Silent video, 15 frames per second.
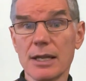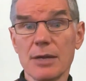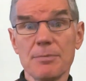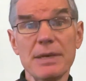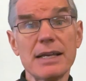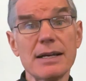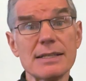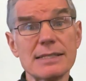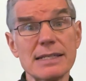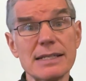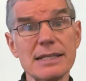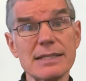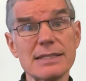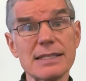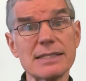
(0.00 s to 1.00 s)
because
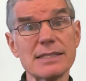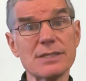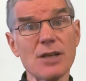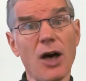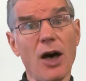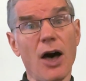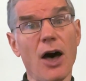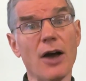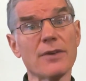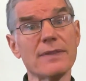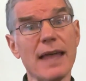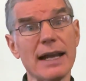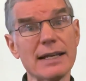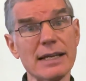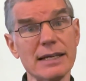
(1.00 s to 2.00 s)
it is the song
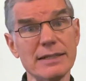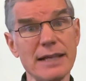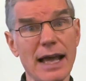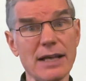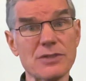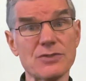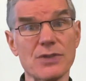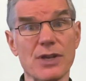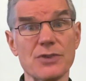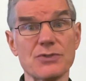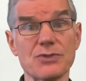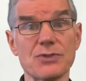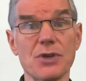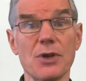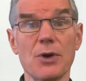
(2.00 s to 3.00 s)
that connects
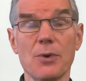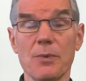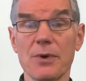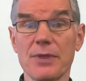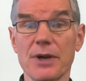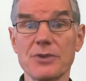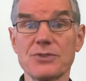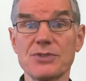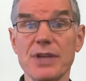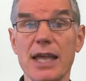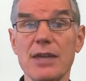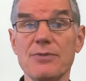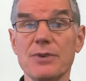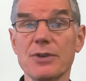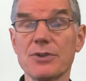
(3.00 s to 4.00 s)
us with our
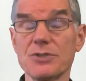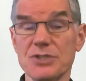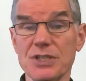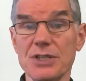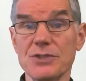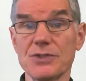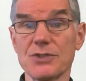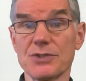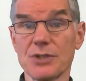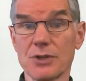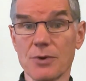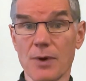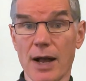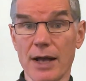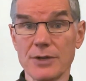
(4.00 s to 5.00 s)
Savior, Jesus the
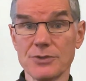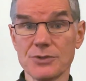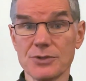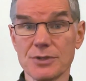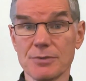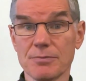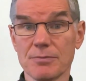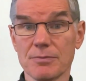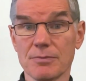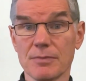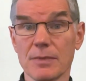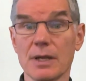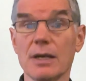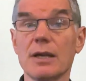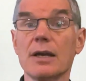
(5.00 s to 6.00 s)
Christ.
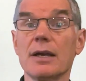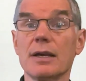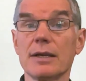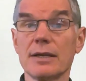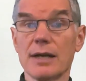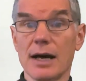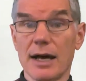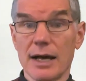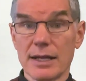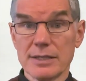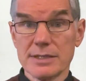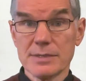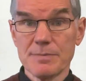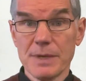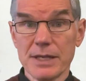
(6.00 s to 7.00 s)

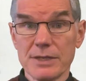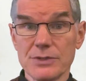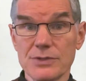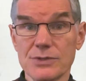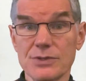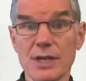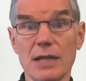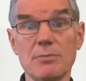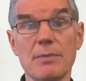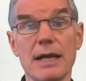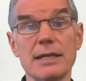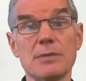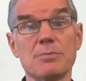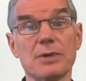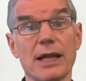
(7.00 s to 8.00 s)
God's peace and
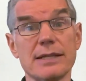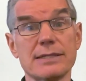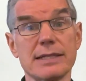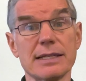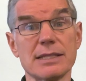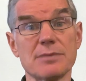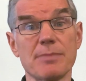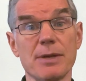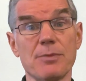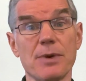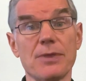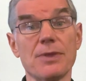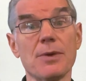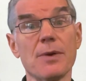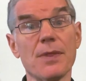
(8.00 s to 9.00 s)
many blessings be
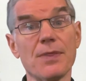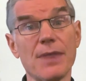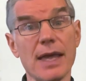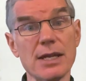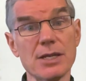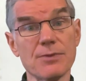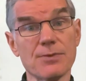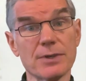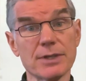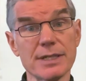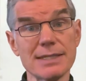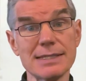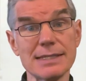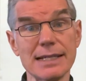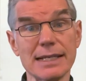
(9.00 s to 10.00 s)
with you, and thank you for
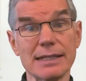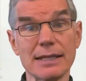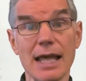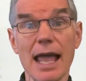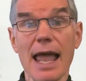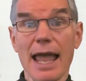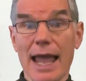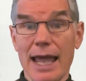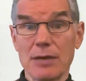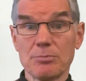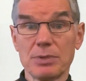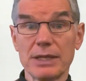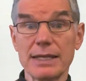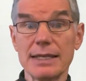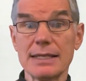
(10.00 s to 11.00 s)
listening.
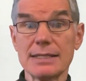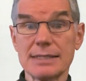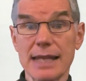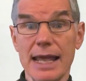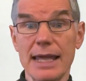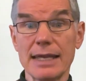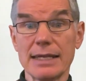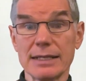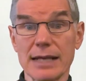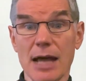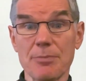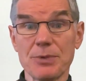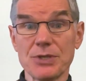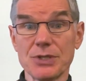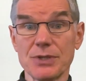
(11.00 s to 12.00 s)
And please take an
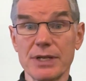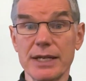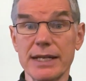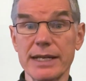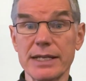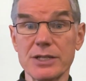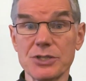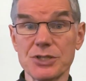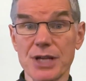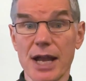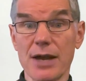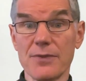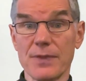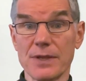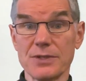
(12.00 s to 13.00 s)
opportunity to
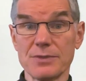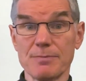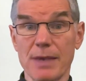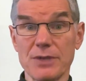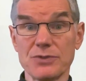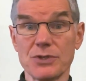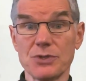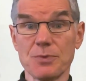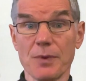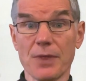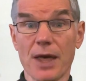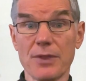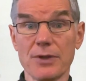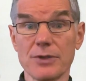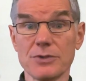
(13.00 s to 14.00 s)
share this message with
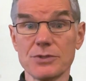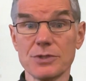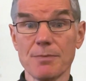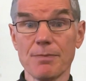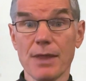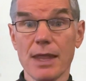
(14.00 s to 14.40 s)
others.